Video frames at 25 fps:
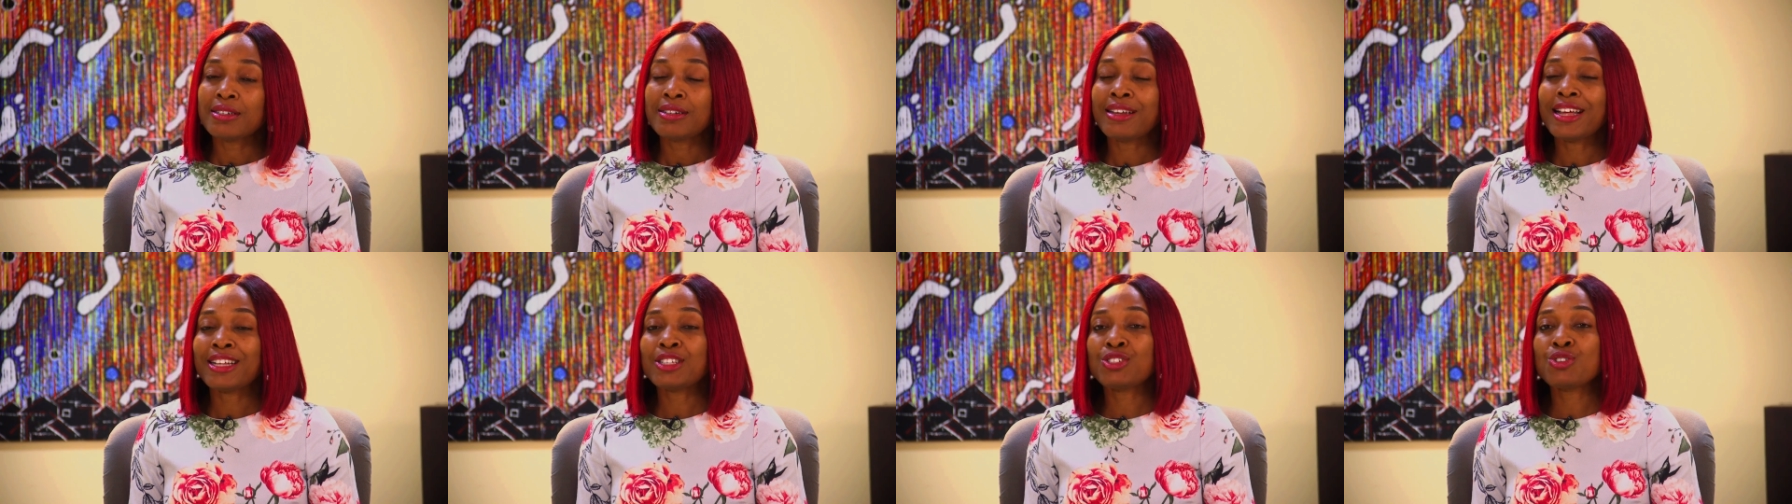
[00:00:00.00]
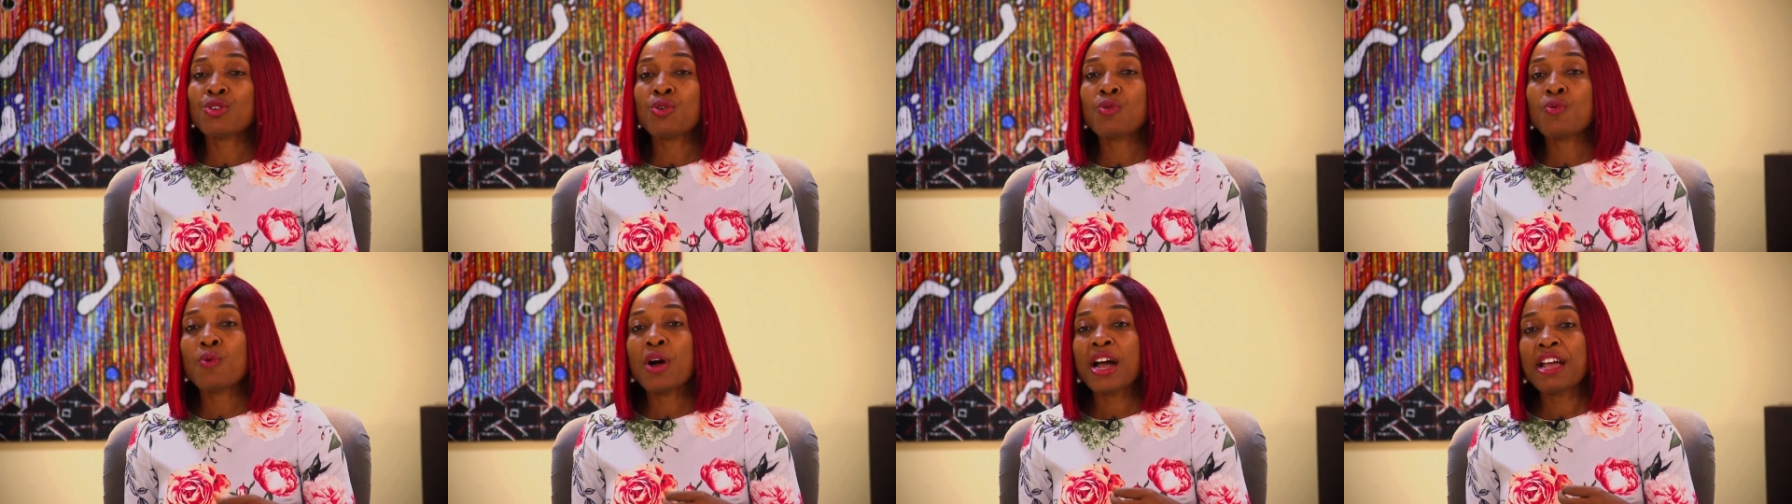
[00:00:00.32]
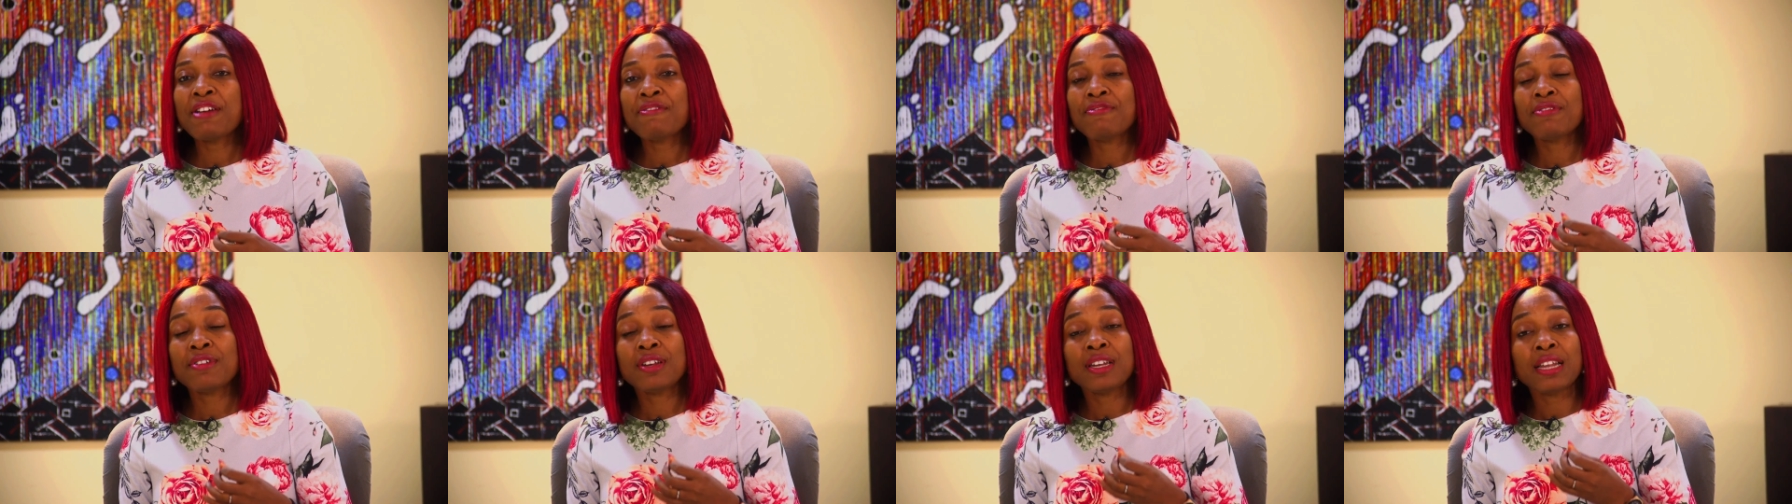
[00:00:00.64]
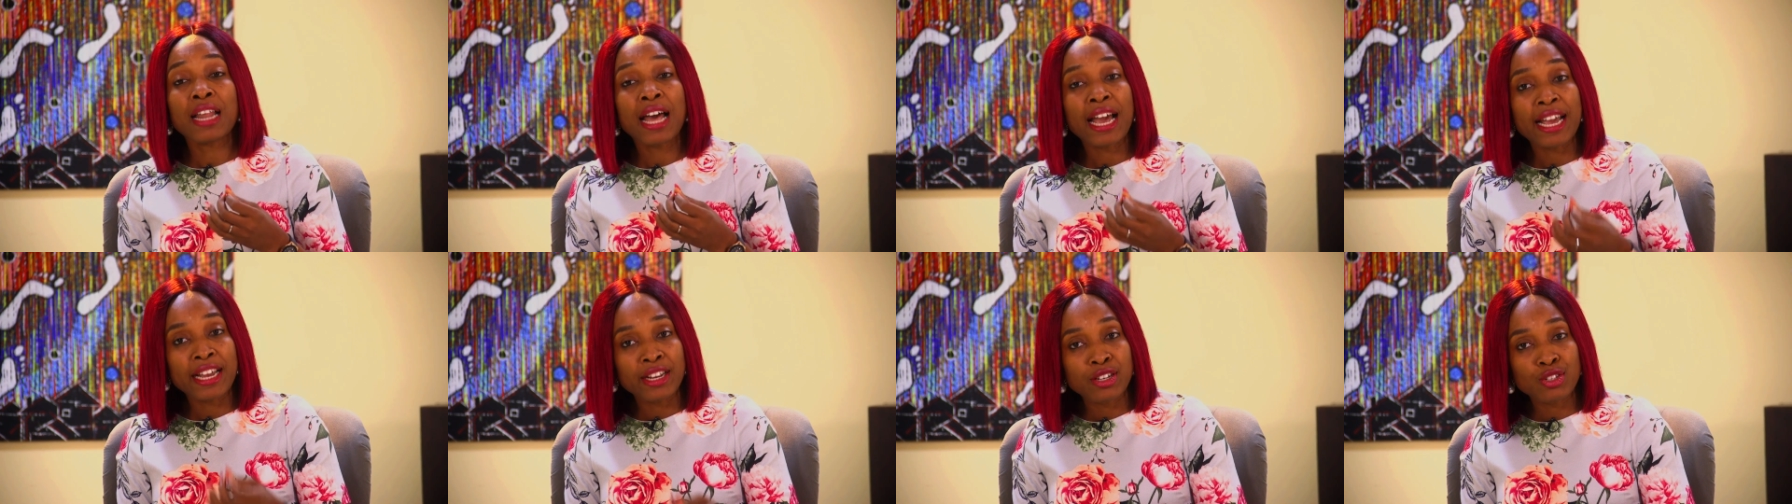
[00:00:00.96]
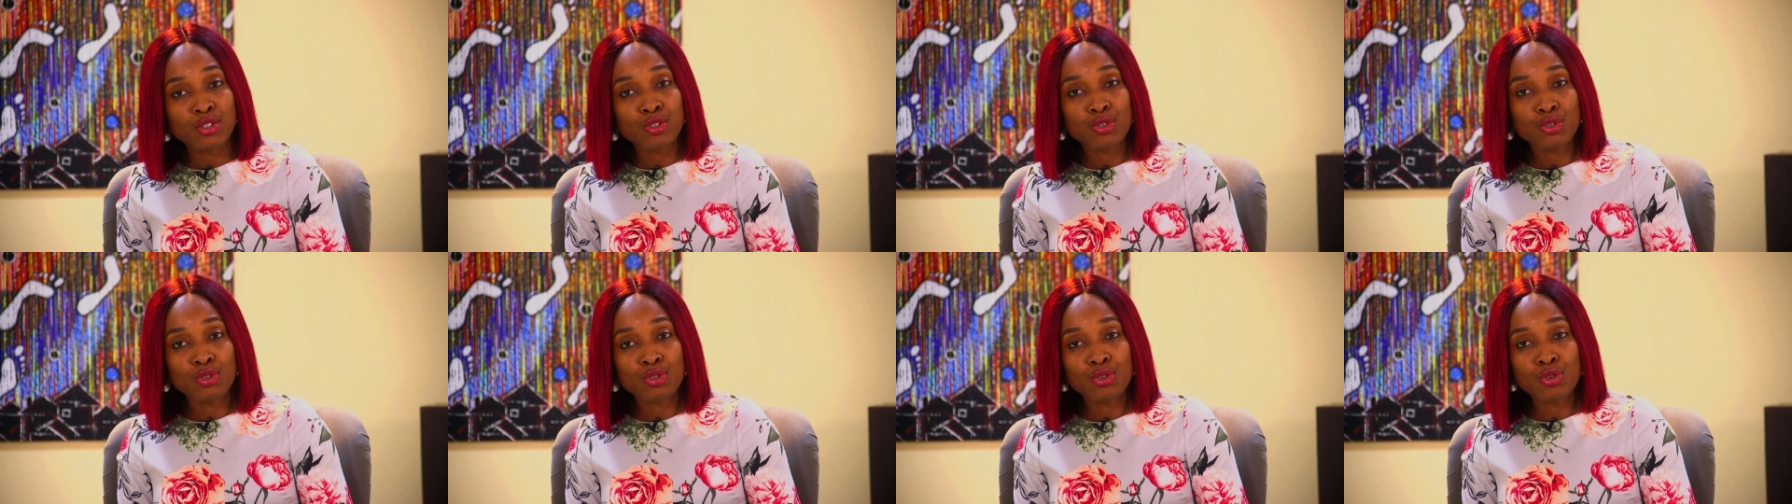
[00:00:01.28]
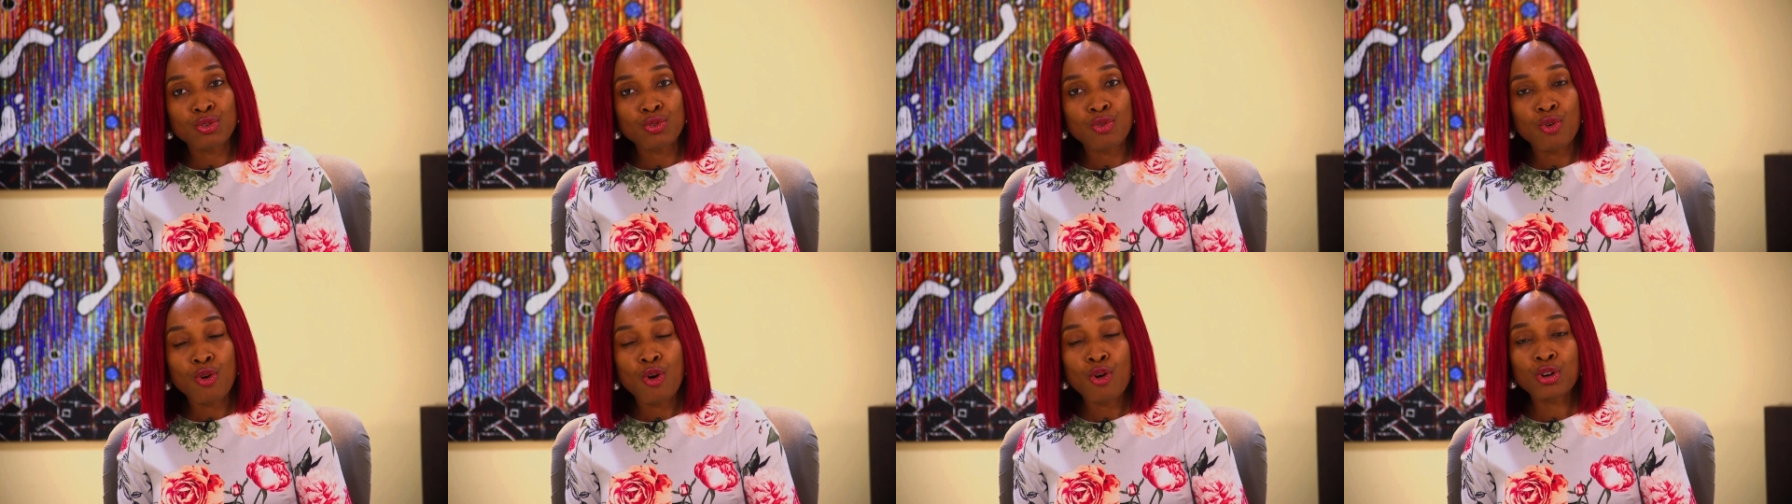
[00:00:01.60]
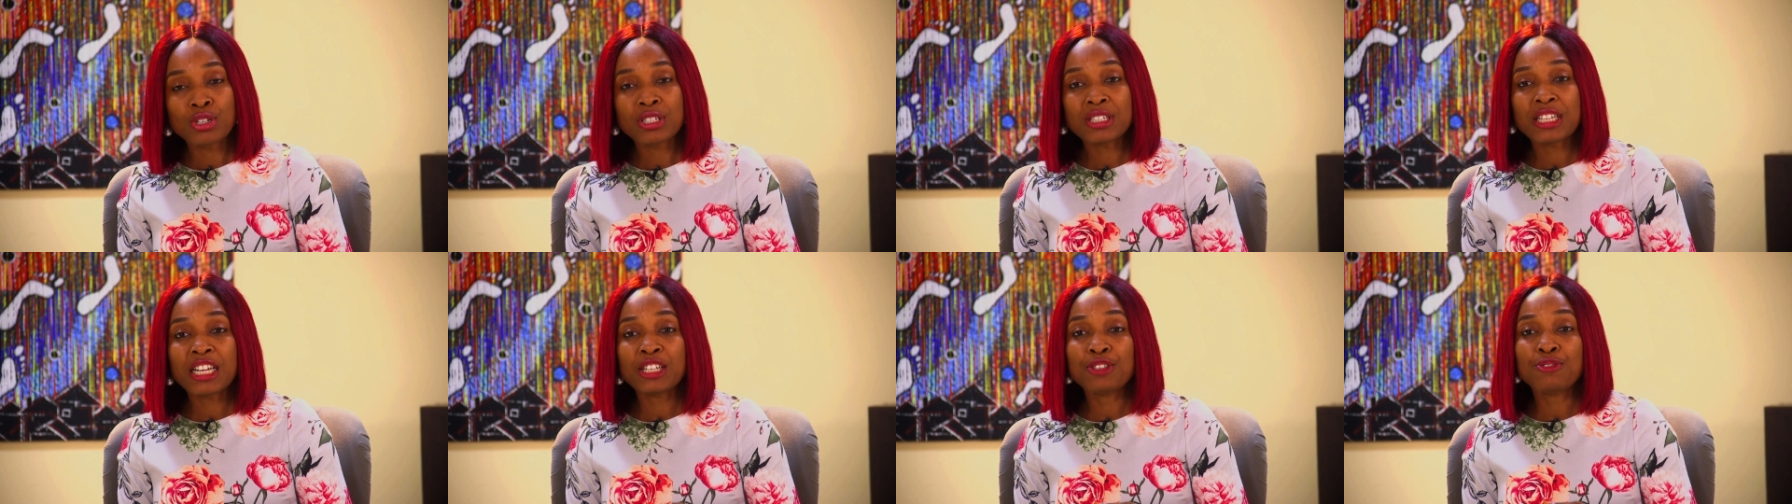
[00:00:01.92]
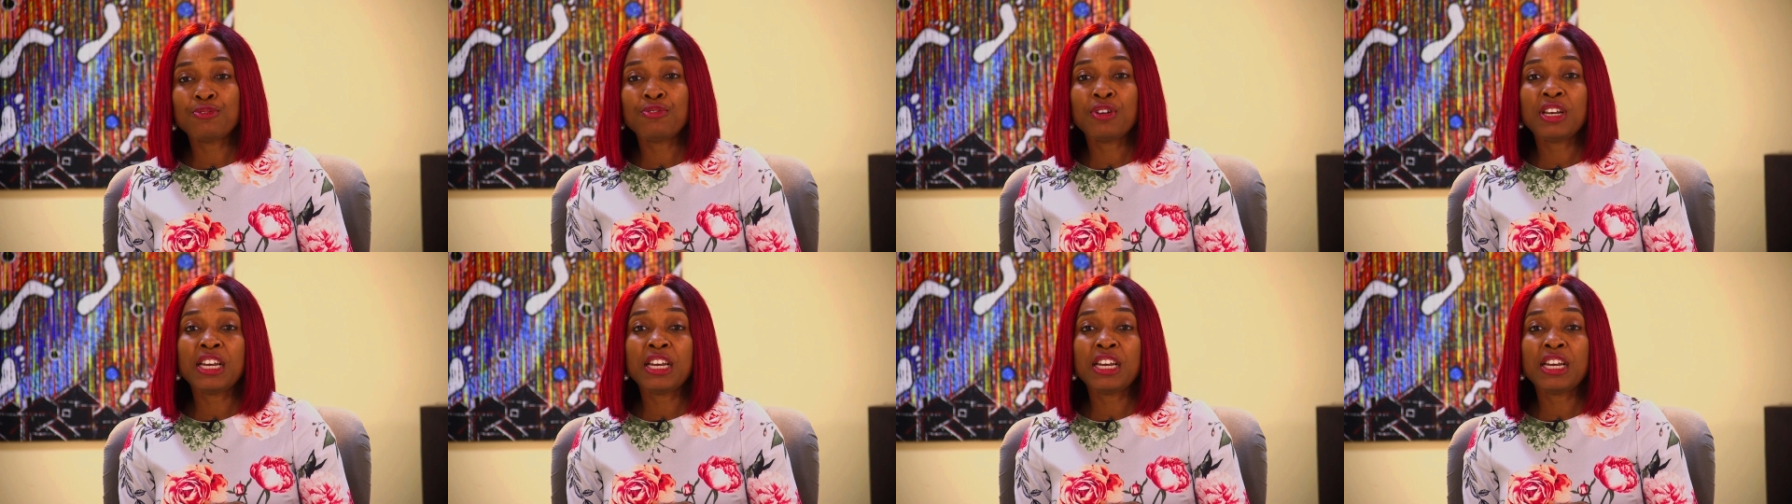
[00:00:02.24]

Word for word: that your wife lied to you or start